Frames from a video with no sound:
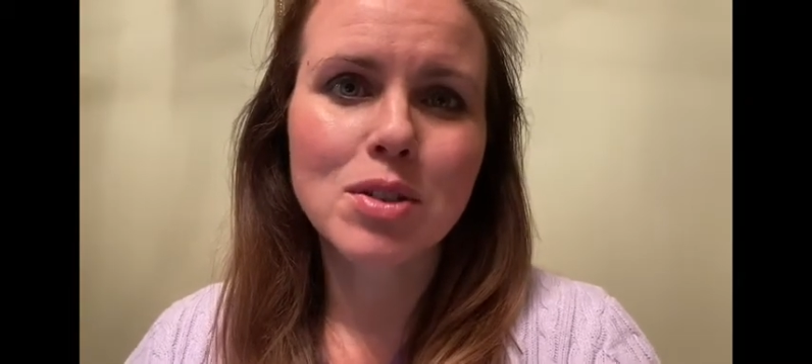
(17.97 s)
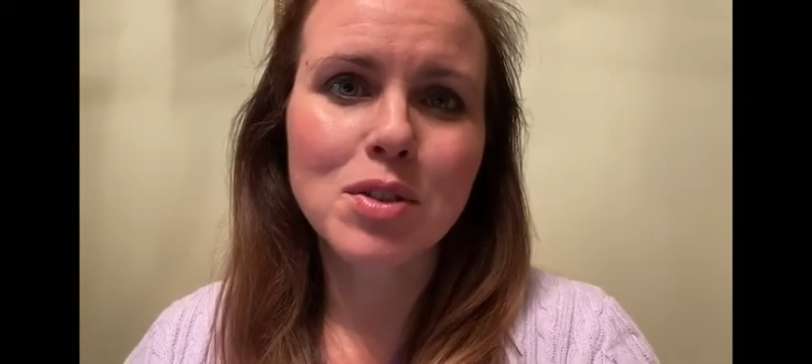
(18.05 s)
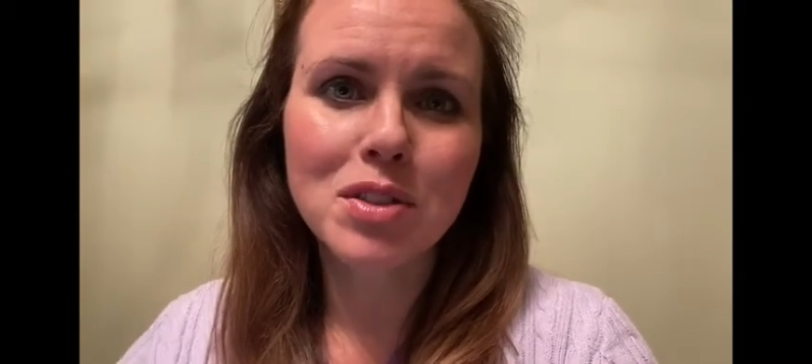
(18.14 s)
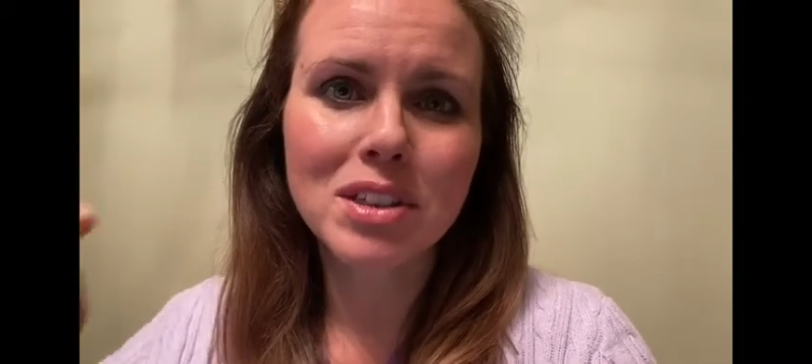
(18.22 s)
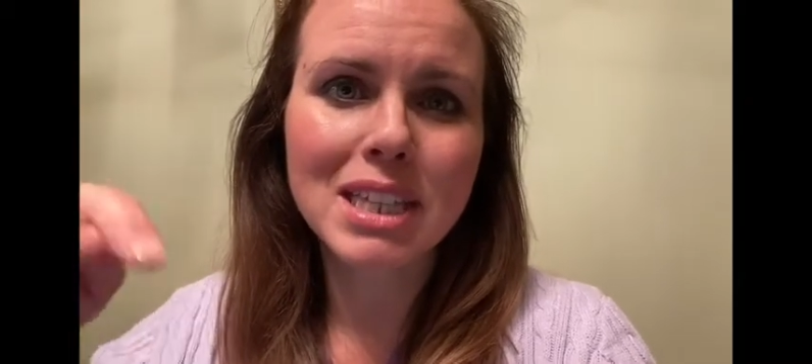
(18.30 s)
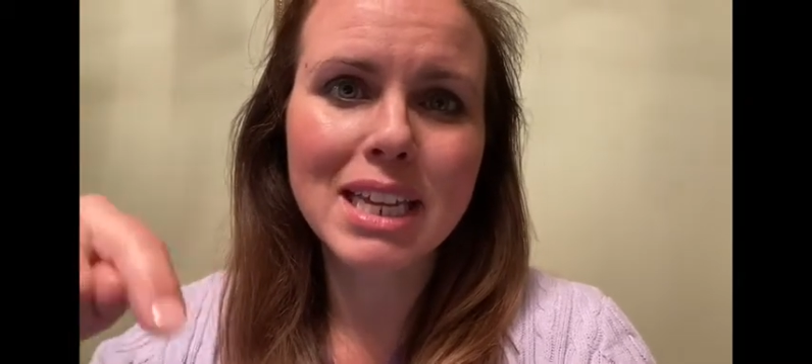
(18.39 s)

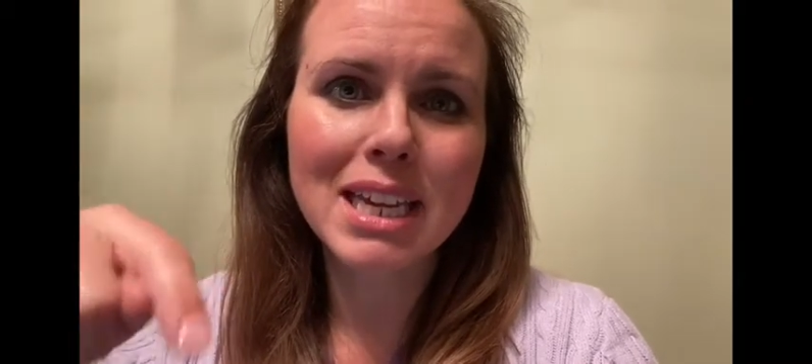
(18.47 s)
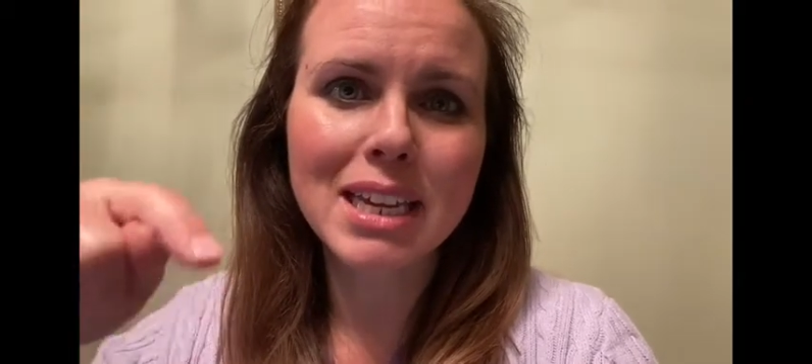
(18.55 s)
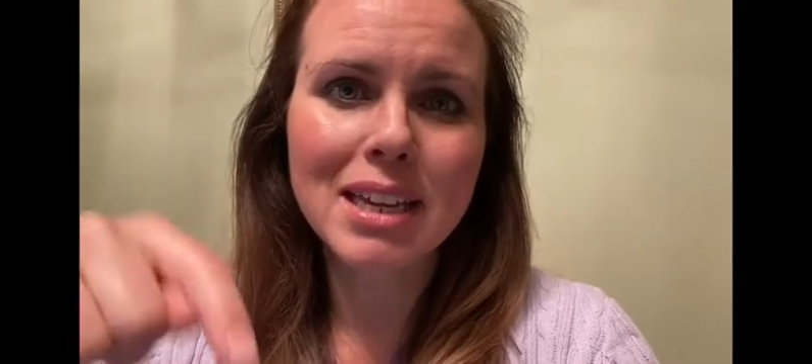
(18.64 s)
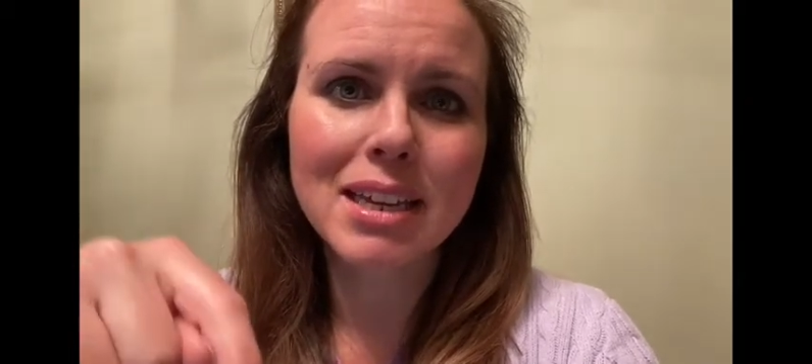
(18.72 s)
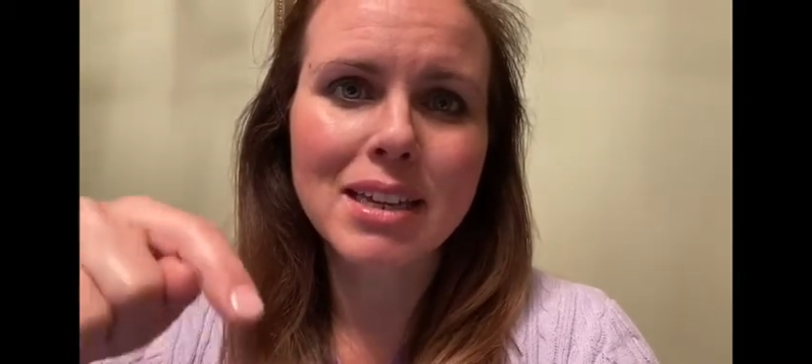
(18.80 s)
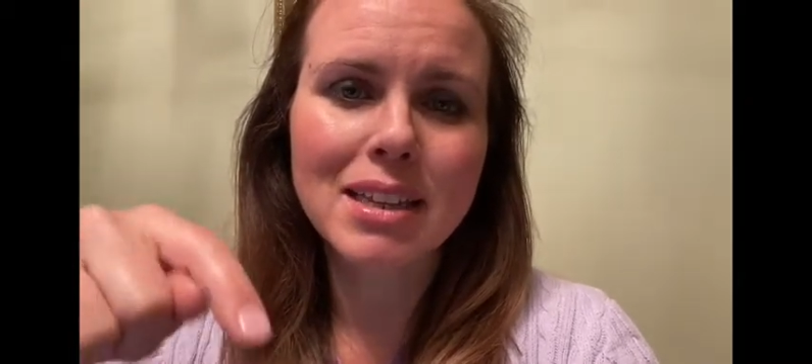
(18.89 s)
to the
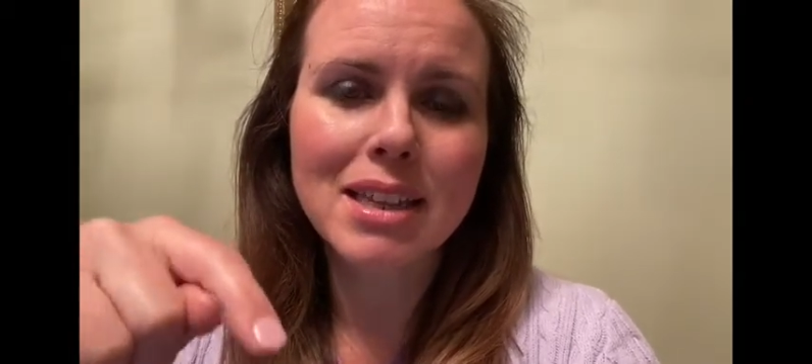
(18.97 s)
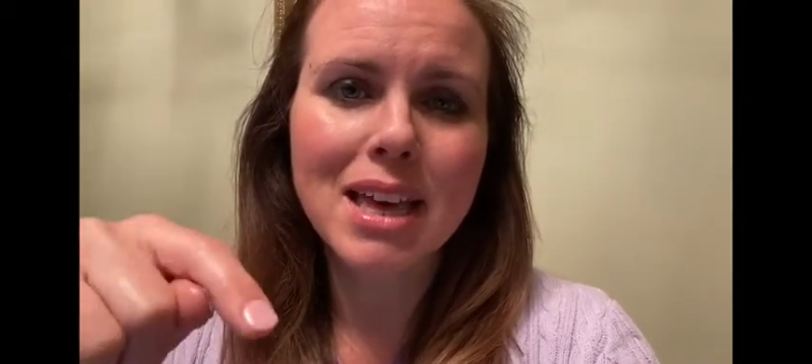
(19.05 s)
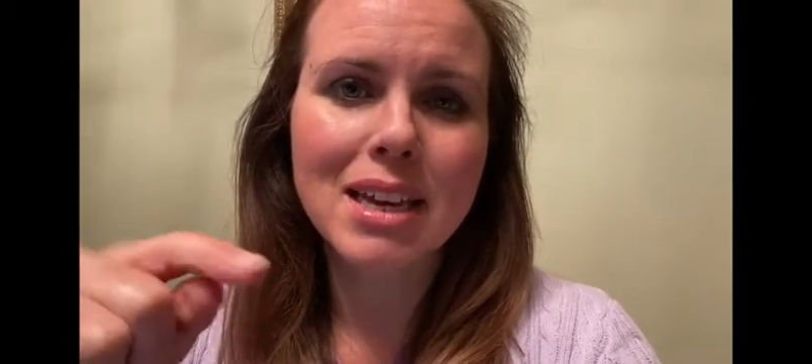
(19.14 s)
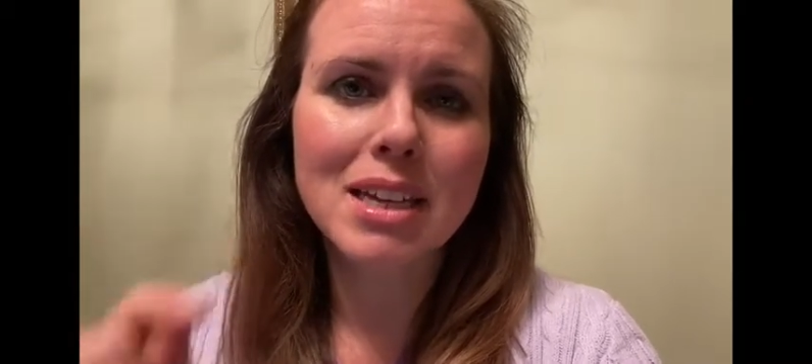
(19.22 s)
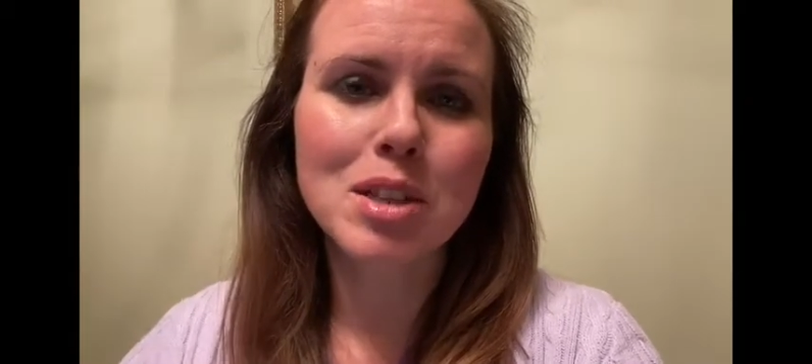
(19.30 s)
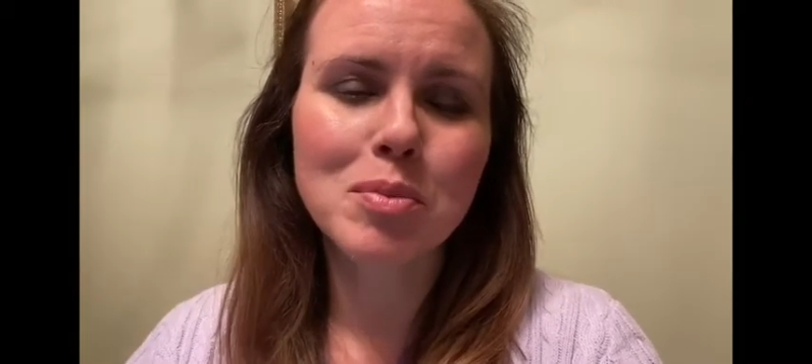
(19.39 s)
link
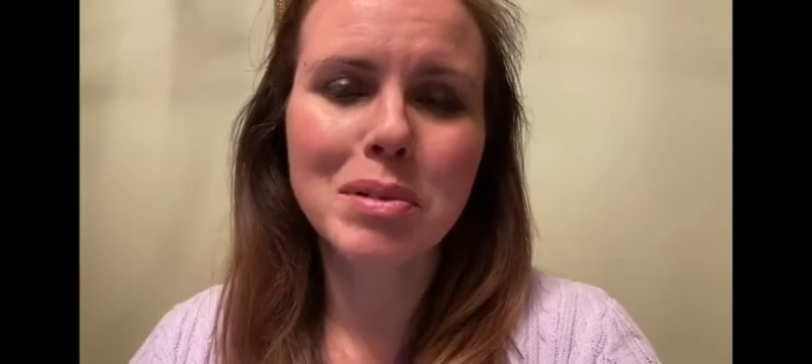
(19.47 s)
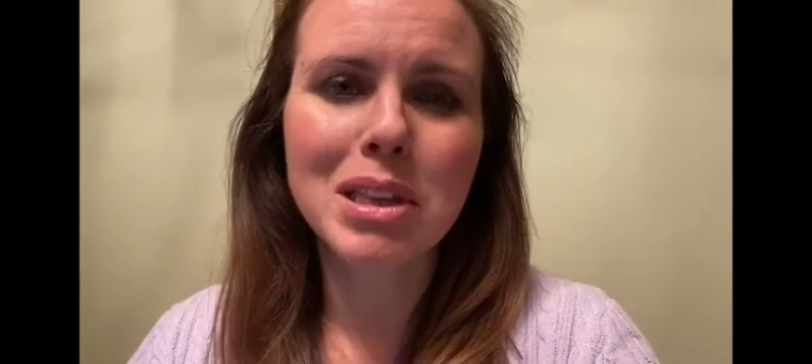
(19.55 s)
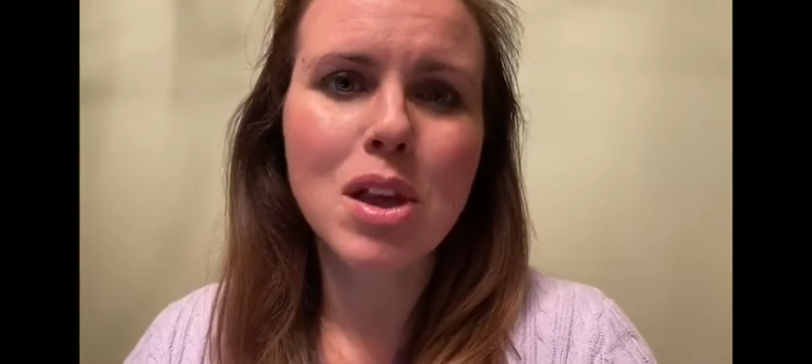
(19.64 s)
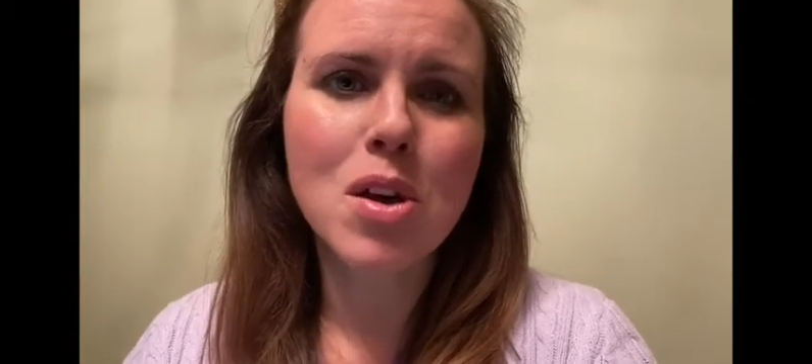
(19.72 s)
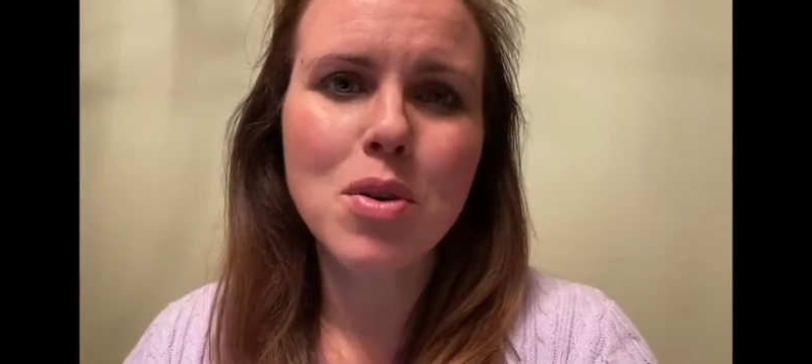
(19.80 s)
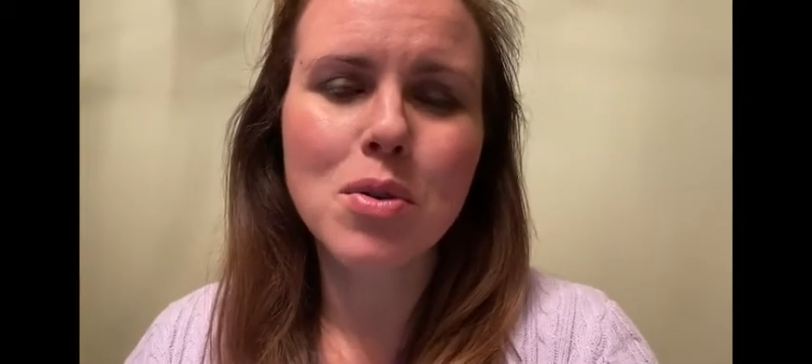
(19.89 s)
that is
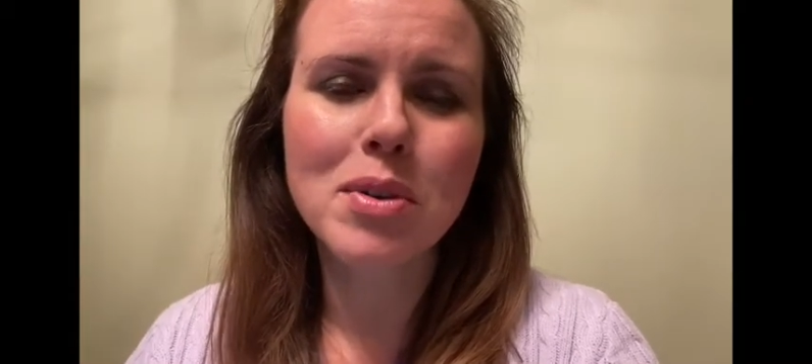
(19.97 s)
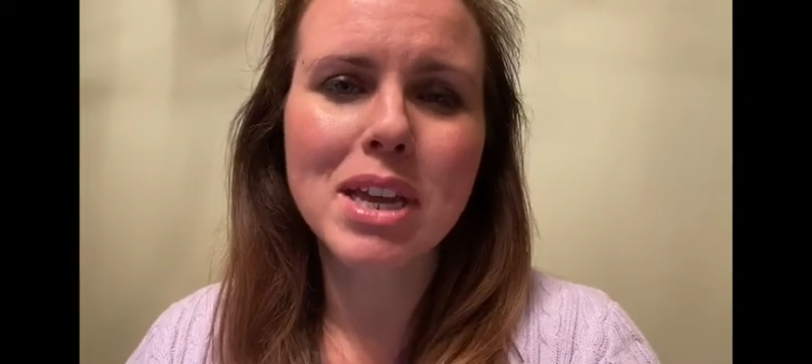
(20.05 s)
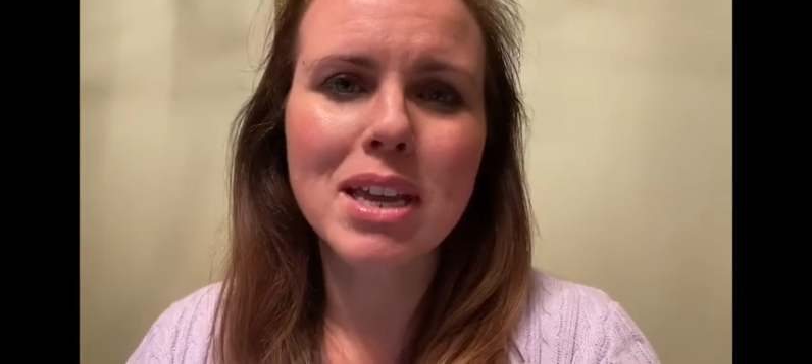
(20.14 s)
below